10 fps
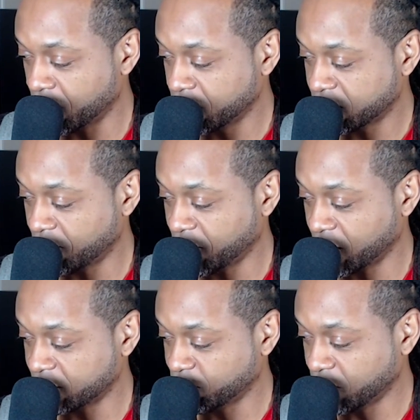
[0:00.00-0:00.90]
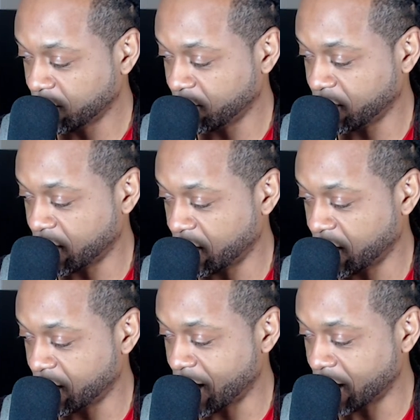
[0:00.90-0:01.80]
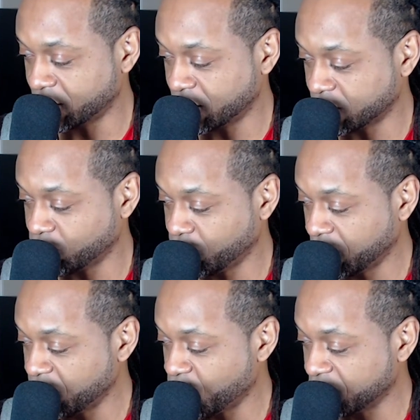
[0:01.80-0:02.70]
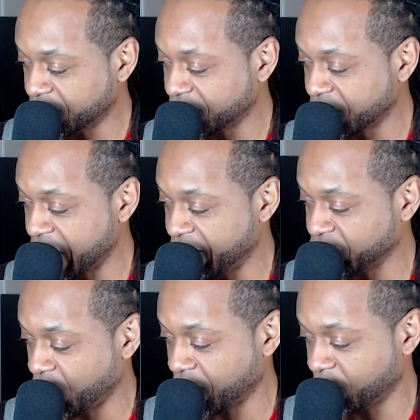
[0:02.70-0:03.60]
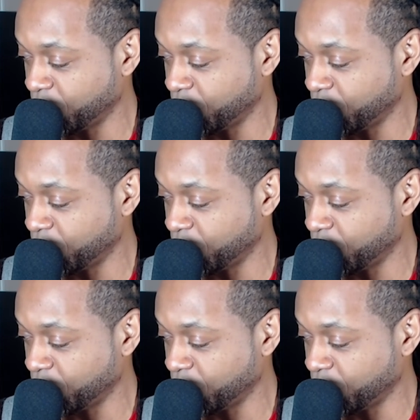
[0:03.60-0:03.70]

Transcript: Something is pulling me there and I just really want to save so I can